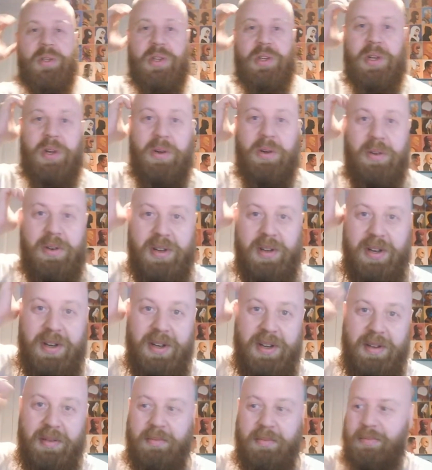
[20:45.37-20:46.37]
a good
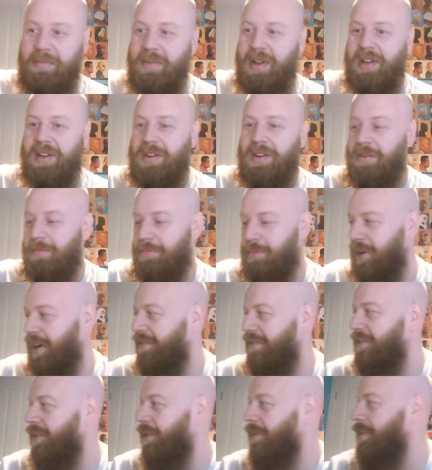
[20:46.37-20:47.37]

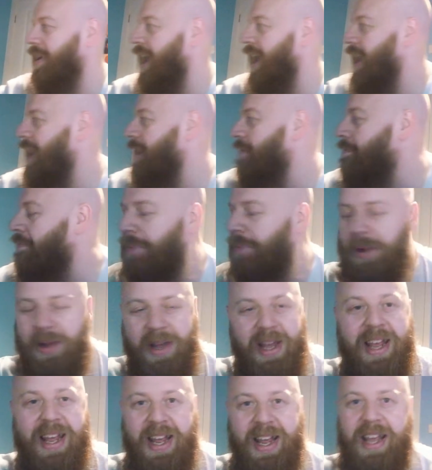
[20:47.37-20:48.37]
platform game, but
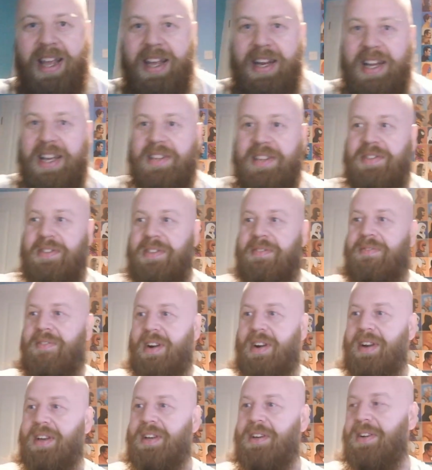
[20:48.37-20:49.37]
it is a
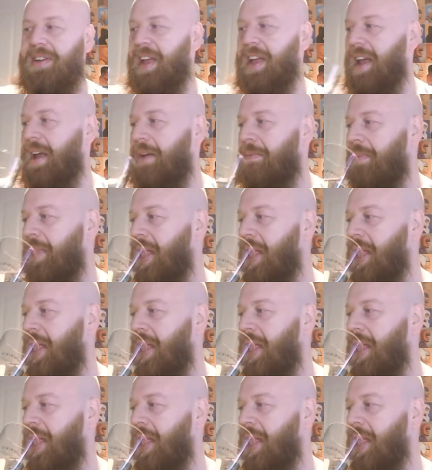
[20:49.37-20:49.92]
very good game.